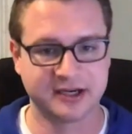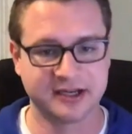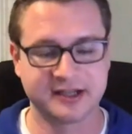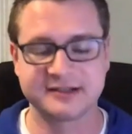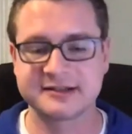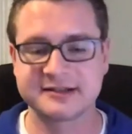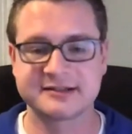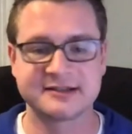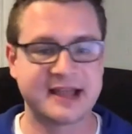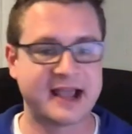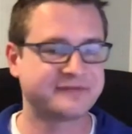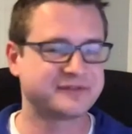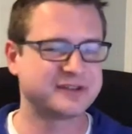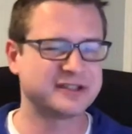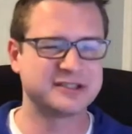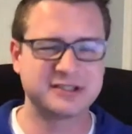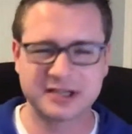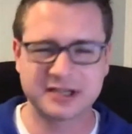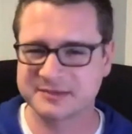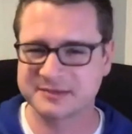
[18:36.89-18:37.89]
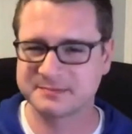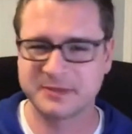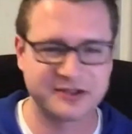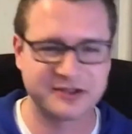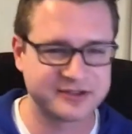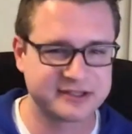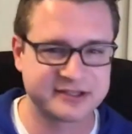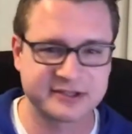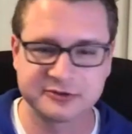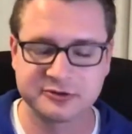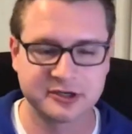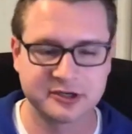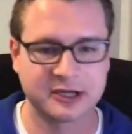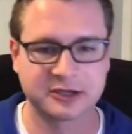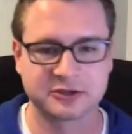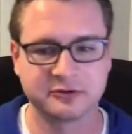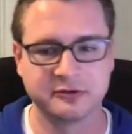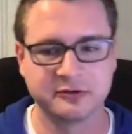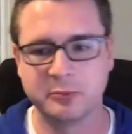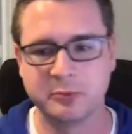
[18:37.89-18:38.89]
It doesn't have to just be on this
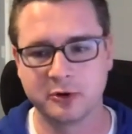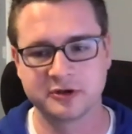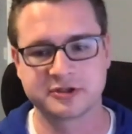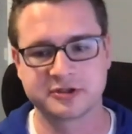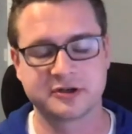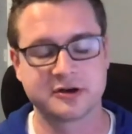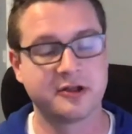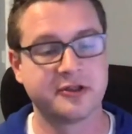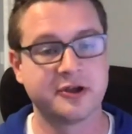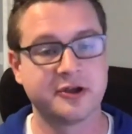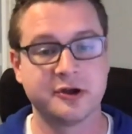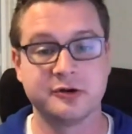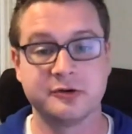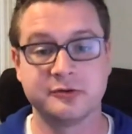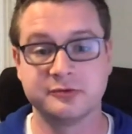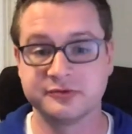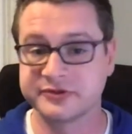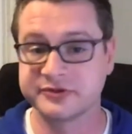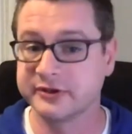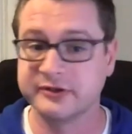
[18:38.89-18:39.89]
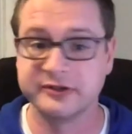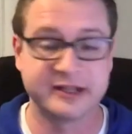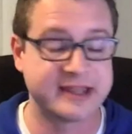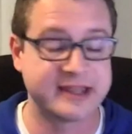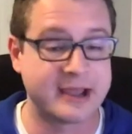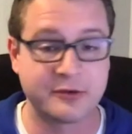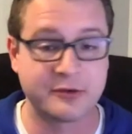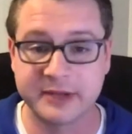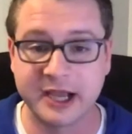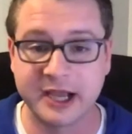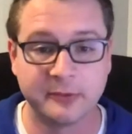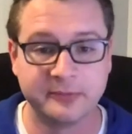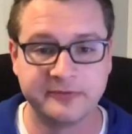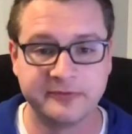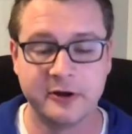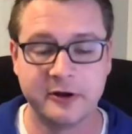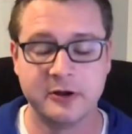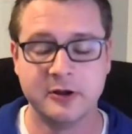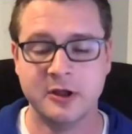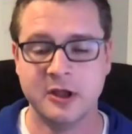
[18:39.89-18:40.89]
introductory portion, although certainly that would be
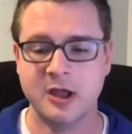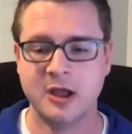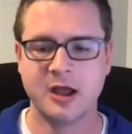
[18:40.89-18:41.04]
helpful.